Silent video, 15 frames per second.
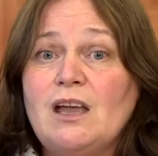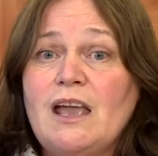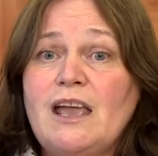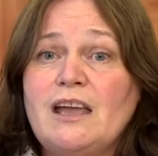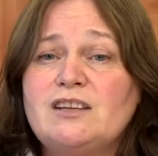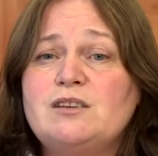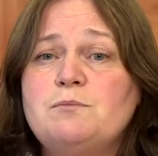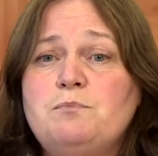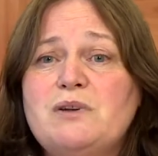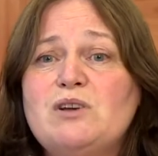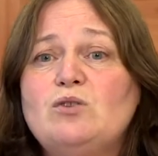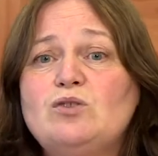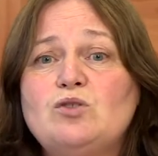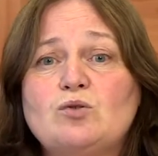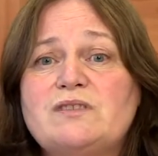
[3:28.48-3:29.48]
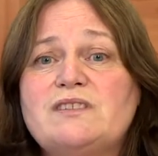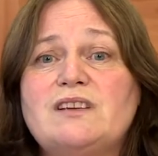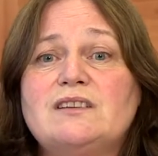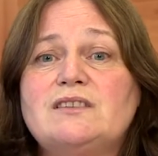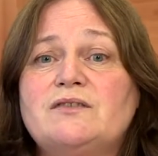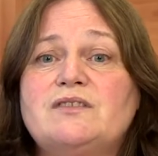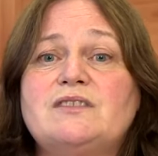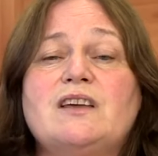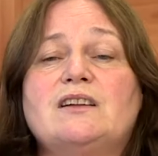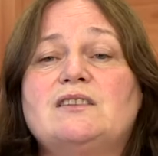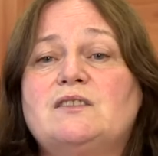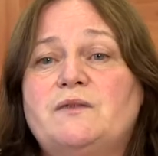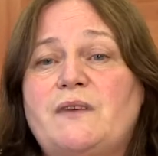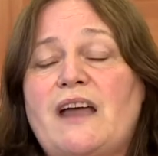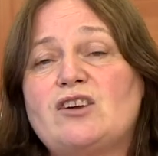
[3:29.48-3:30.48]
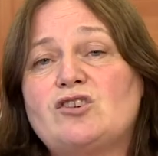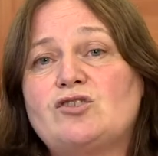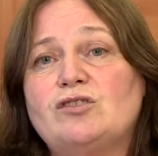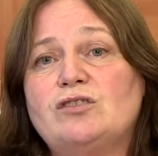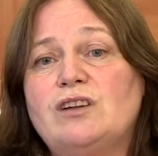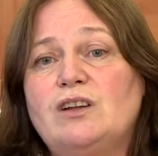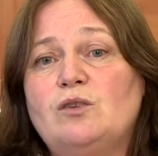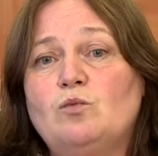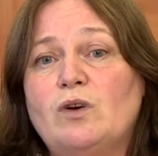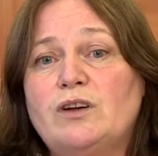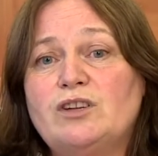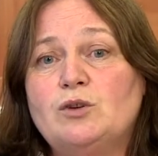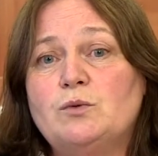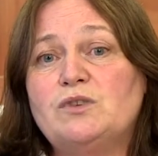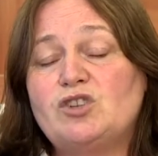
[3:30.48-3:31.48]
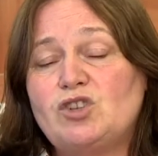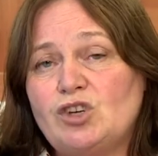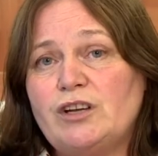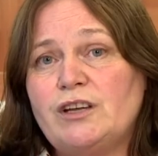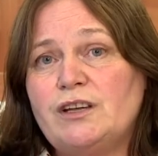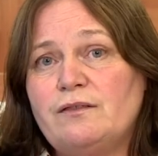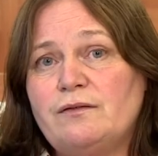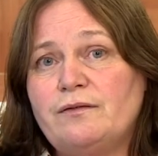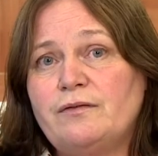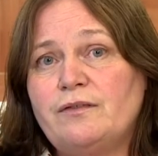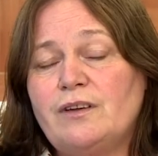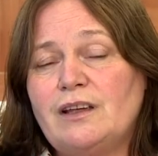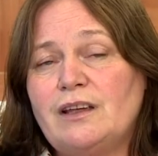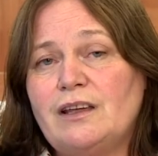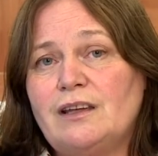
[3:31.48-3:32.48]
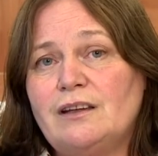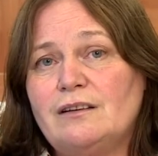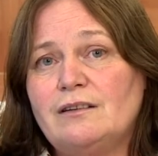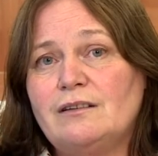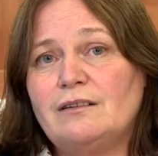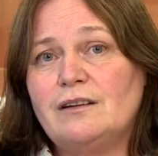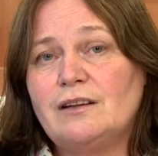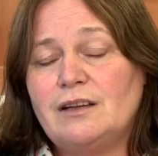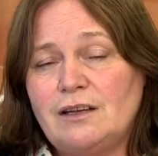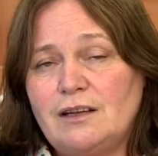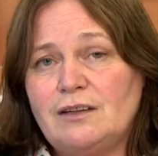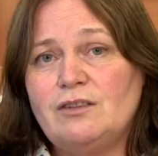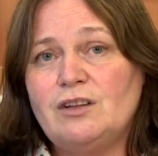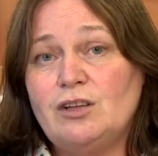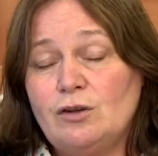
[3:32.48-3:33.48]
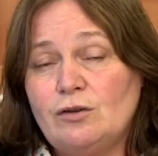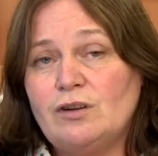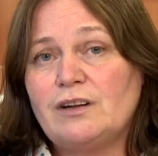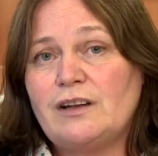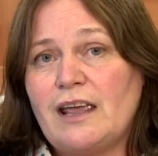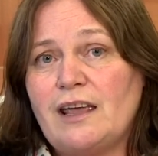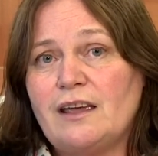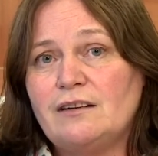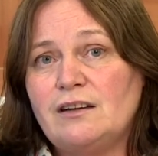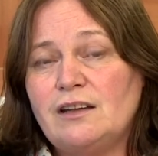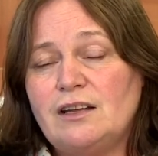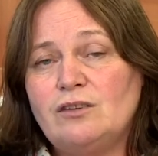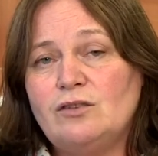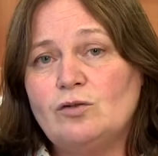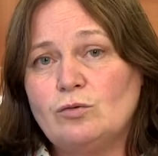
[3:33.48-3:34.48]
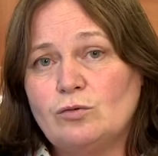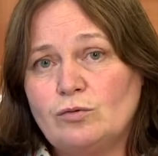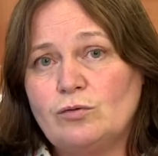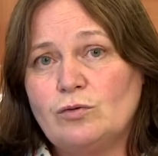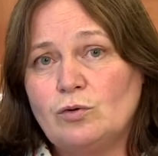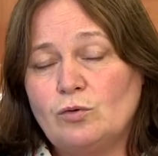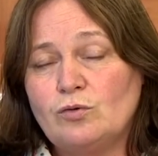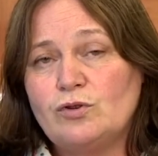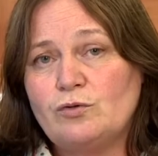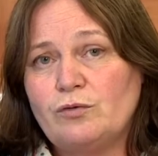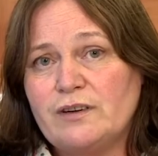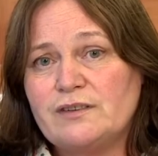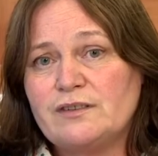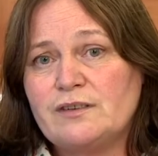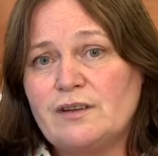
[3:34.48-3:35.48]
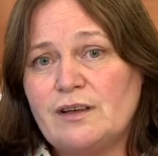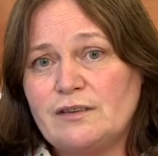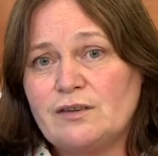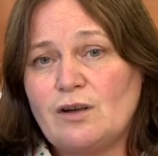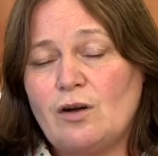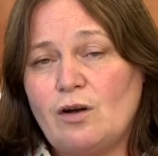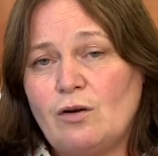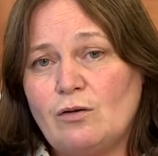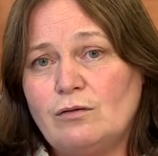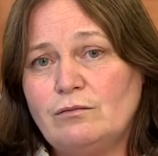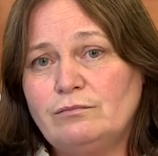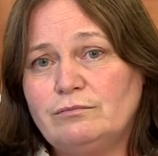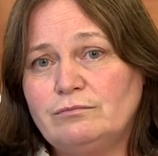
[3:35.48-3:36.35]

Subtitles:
and to build your sense of satisfaction in what you achieve in the unit and in your law degree as a whole.